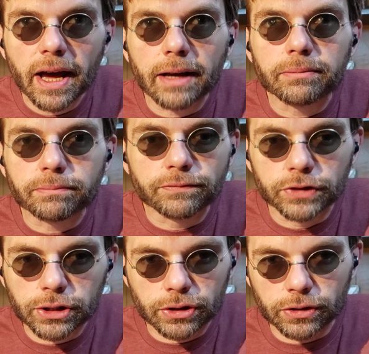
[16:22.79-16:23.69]
I
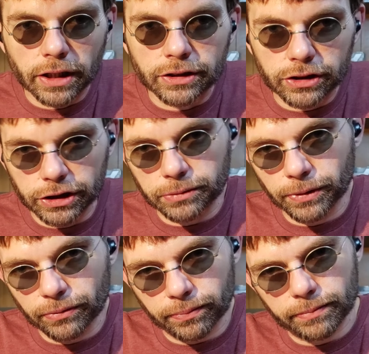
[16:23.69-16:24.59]

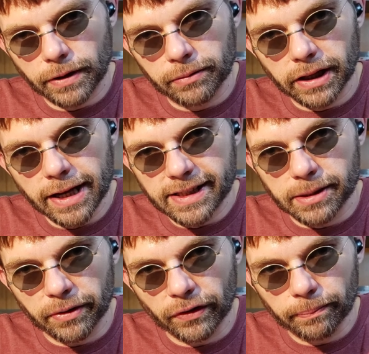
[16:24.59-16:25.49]
I would like
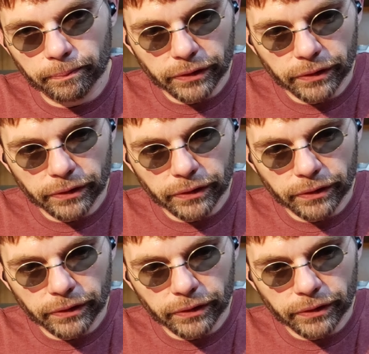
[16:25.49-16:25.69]
some of them,